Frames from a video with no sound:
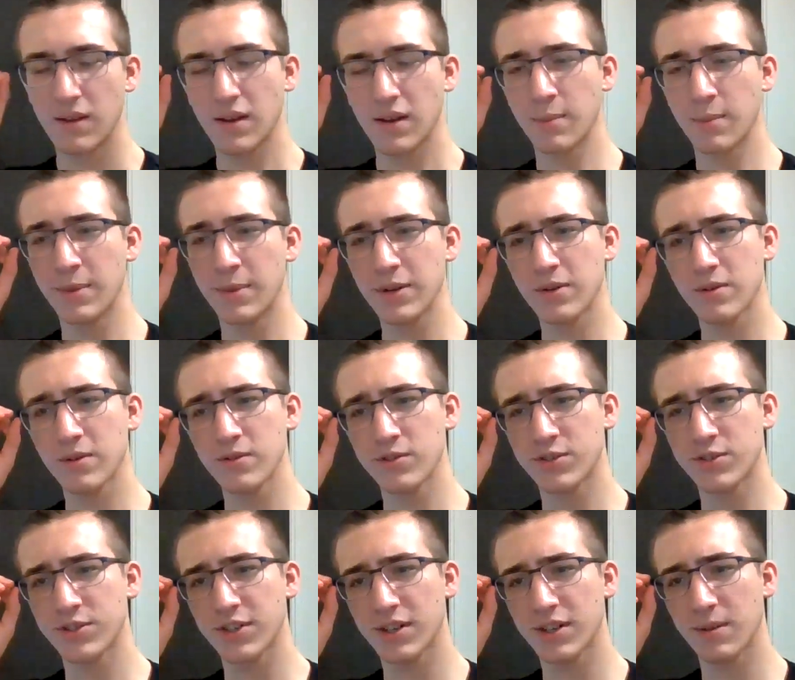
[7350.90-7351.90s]
A big
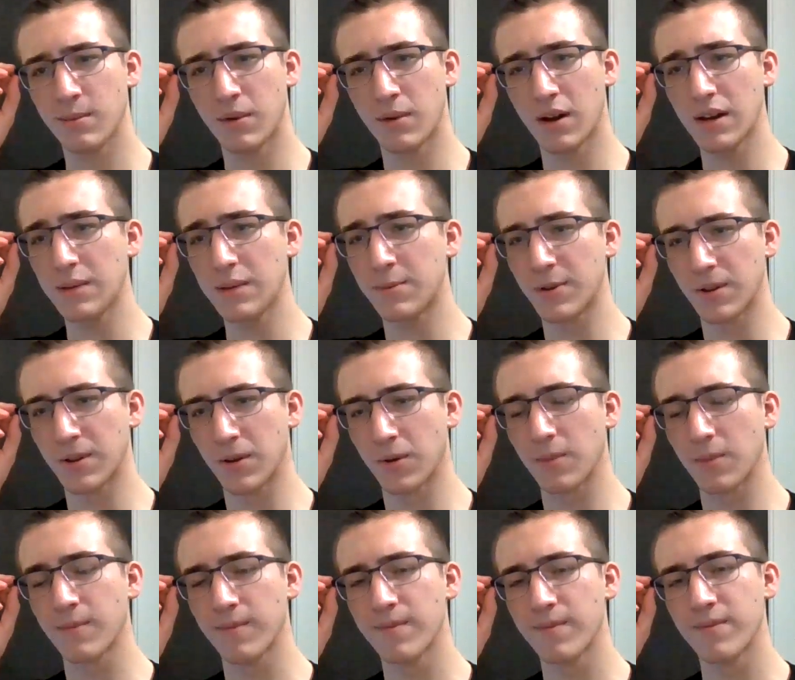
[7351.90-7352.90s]
orange chicken body
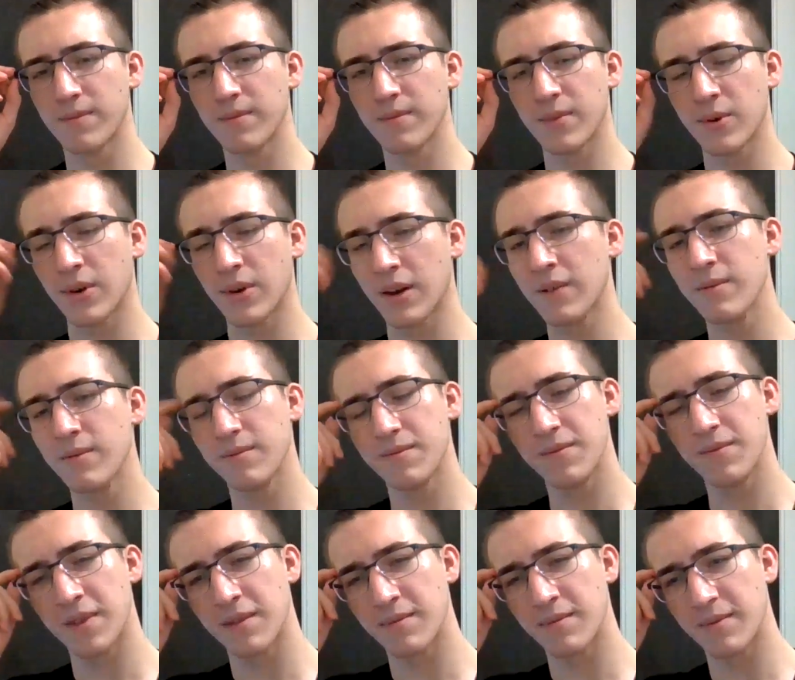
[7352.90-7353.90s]
pillow. Okay,
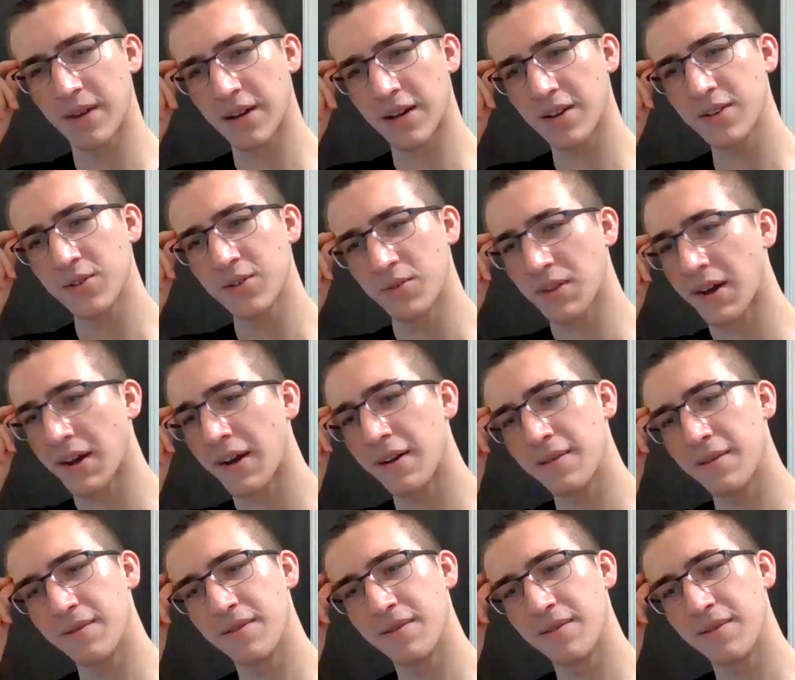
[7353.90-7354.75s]
I could do that.